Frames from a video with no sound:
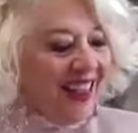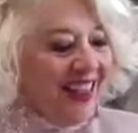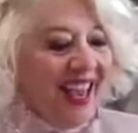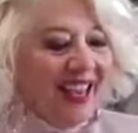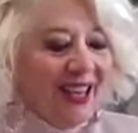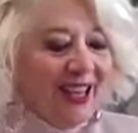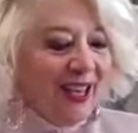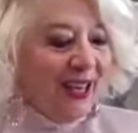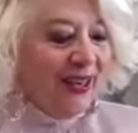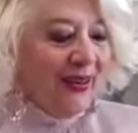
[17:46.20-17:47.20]
Thank
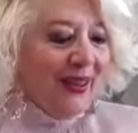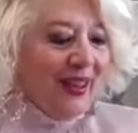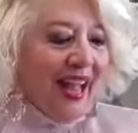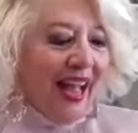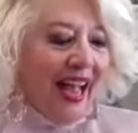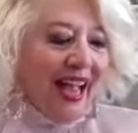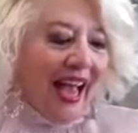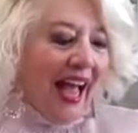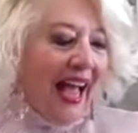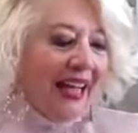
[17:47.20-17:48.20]
you.
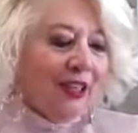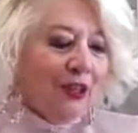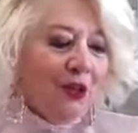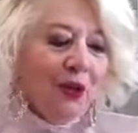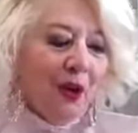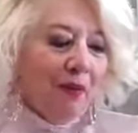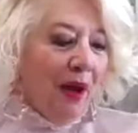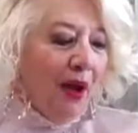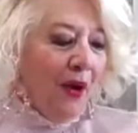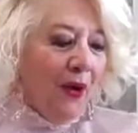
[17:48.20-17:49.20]
I can do it on
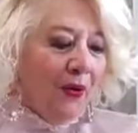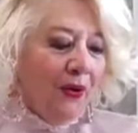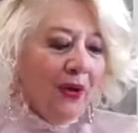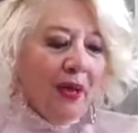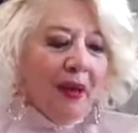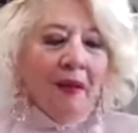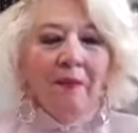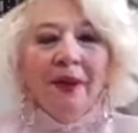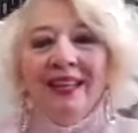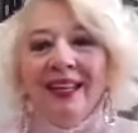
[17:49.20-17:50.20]
my own,
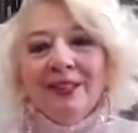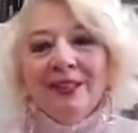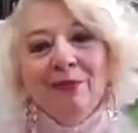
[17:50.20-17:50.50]
but guess